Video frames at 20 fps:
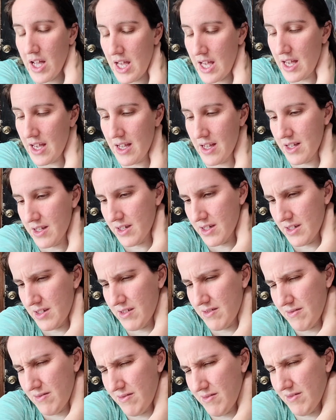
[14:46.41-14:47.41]
and
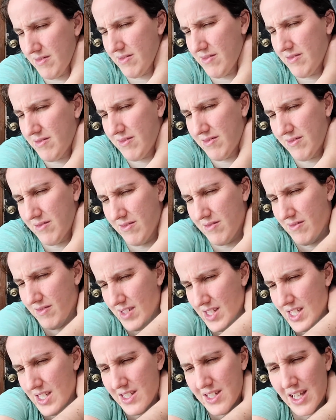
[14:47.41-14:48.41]

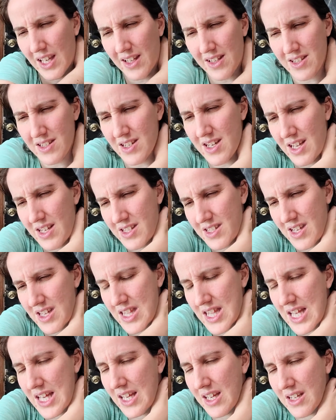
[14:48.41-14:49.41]
6 nights, I
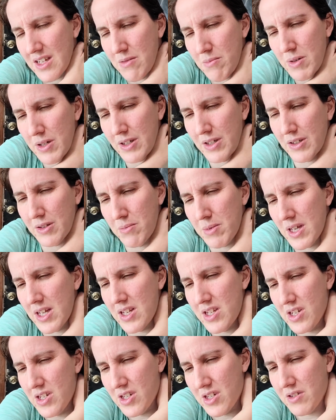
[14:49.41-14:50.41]
think, in Imperial
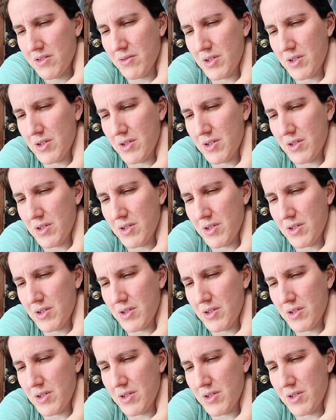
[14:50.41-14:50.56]
Beach,